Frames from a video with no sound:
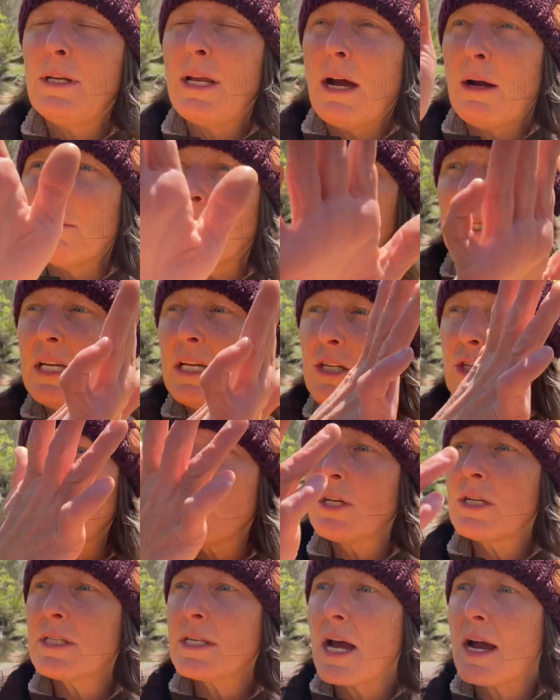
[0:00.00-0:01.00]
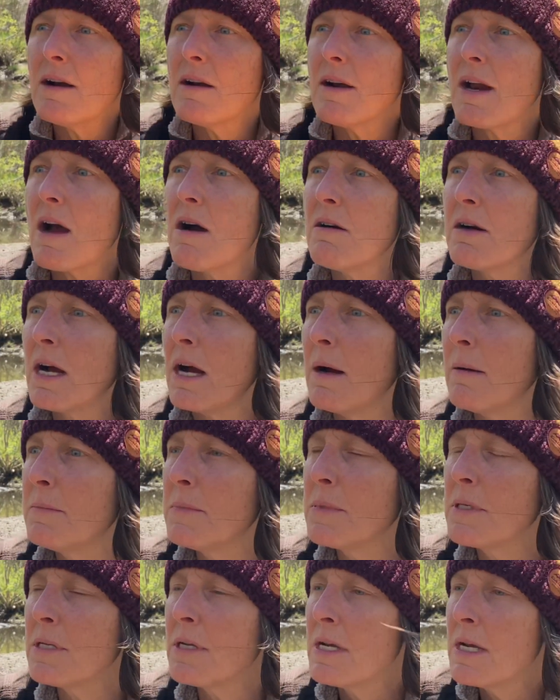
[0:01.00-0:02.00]
release your desired
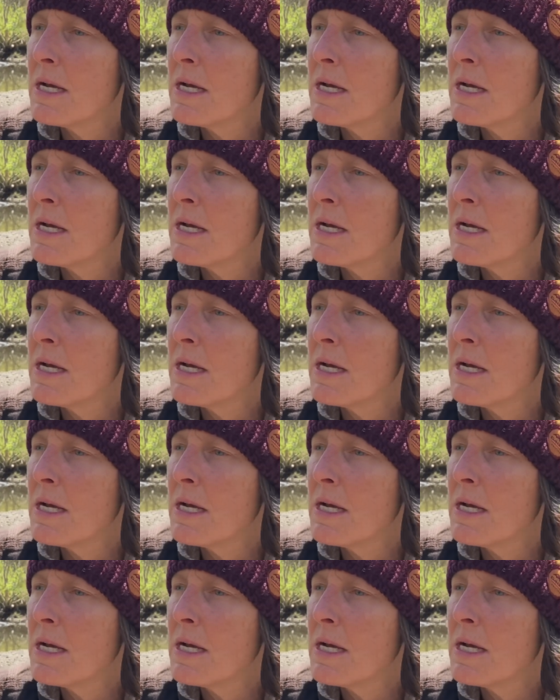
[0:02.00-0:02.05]
outcomes